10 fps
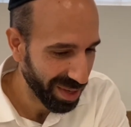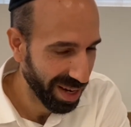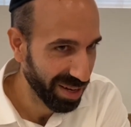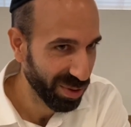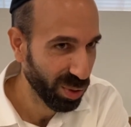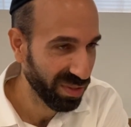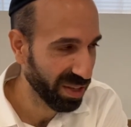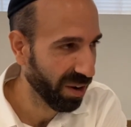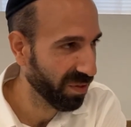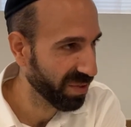and he knows it off the
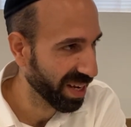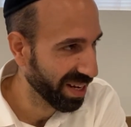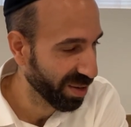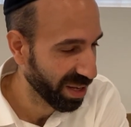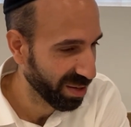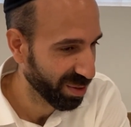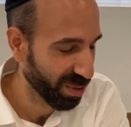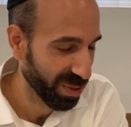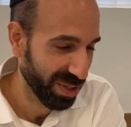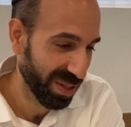cuff of his hand. He knows how to
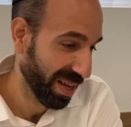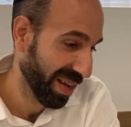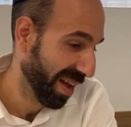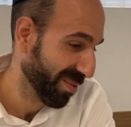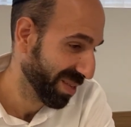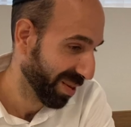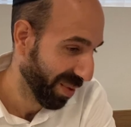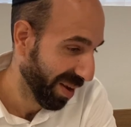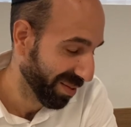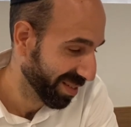source it. I was like,
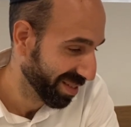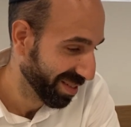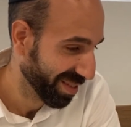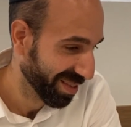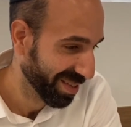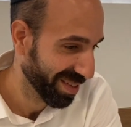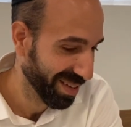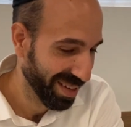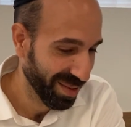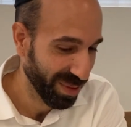wow, this is
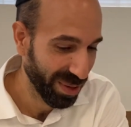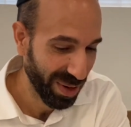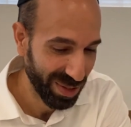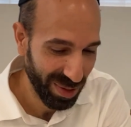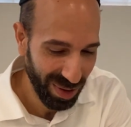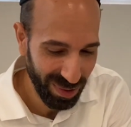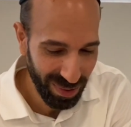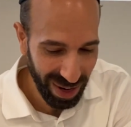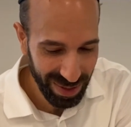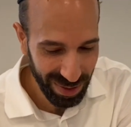really great.
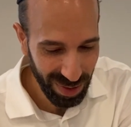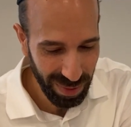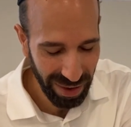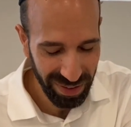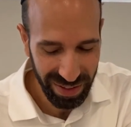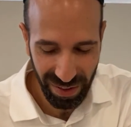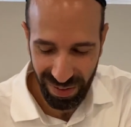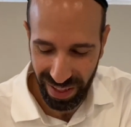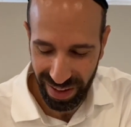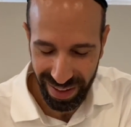So I saw him after
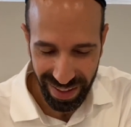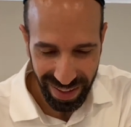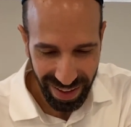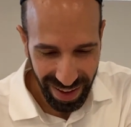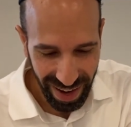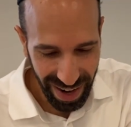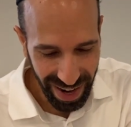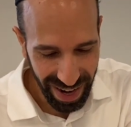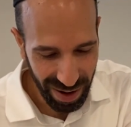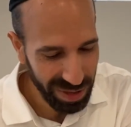Tefillah,
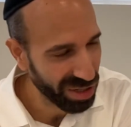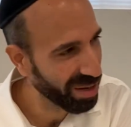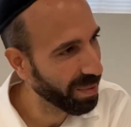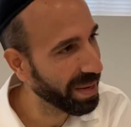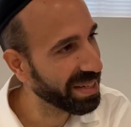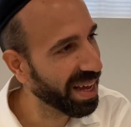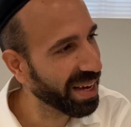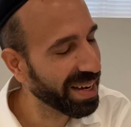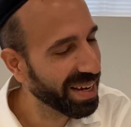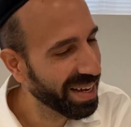and I mentioned to him, I'm like,
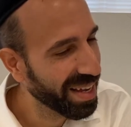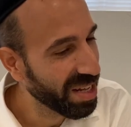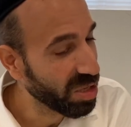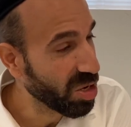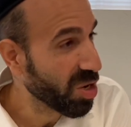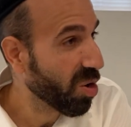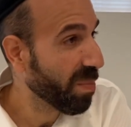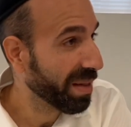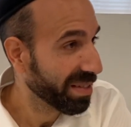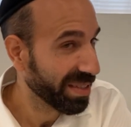Doc, do you know
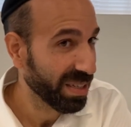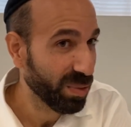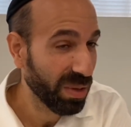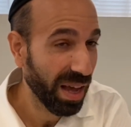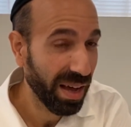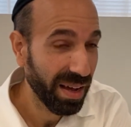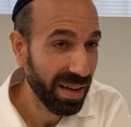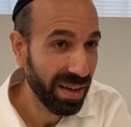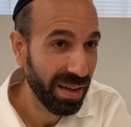about the Segula